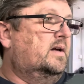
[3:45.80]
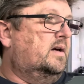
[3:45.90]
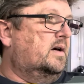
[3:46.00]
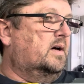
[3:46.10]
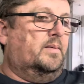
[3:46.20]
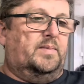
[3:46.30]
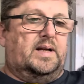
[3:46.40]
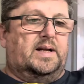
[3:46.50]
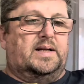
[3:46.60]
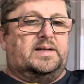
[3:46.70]

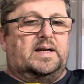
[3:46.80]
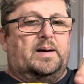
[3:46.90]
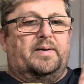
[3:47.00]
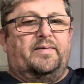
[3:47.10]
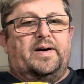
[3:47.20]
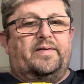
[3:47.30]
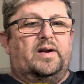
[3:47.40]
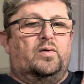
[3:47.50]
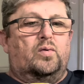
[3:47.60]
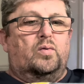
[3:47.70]
and there's a couple of other
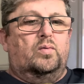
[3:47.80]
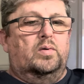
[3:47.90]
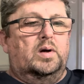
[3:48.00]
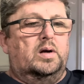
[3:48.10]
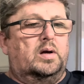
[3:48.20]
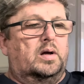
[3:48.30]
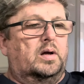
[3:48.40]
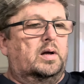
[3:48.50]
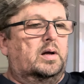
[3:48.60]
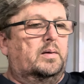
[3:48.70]
little
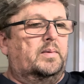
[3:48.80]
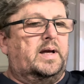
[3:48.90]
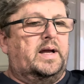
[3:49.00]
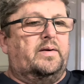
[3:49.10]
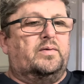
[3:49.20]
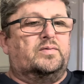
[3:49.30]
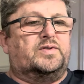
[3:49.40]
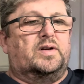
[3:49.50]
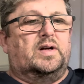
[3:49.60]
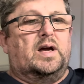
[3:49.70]
aerials
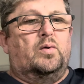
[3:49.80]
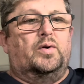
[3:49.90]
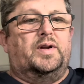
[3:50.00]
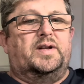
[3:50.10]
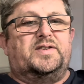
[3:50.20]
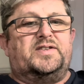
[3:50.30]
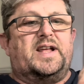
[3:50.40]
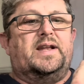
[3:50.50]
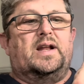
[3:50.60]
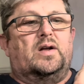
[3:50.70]
that go on in the
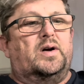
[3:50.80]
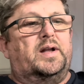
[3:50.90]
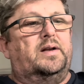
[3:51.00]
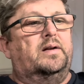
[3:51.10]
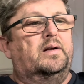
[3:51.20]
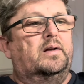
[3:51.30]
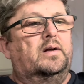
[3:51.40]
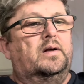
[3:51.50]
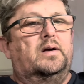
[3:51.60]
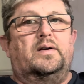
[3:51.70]
centre line
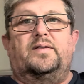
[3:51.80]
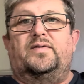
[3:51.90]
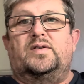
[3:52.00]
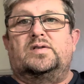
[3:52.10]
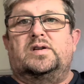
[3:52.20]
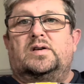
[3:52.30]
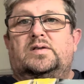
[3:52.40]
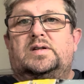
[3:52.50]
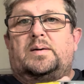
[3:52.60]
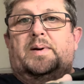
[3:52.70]
of the
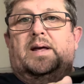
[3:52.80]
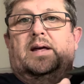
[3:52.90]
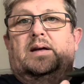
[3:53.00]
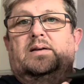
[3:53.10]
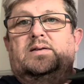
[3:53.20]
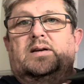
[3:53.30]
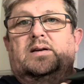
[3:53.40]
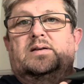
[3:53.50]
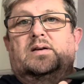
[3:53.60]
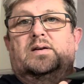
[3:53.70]
fuselage up here. So
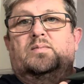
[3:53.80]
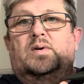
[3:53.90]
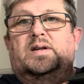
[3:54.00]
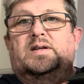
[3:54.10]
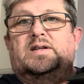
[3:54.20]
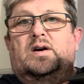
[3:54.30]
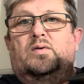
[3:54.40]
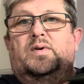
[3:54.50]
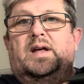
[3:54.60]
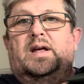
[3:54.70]
it's like there's a hole
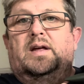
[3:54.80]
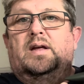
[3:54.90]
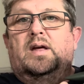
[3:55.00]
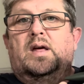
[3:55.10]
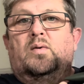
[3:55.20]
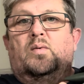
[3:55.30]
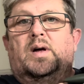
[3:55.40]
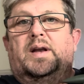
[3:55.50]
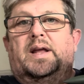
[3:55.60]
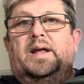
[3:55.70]
there,
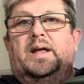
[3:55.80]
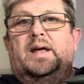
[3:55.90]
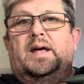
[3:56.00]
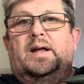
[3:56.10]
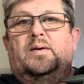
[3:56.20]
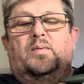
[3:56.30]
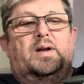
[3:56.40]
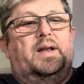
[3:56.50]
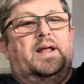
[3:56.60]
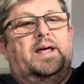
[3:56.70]
one there, and
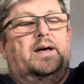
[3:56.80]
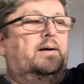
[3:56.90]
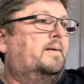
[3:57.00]
one there.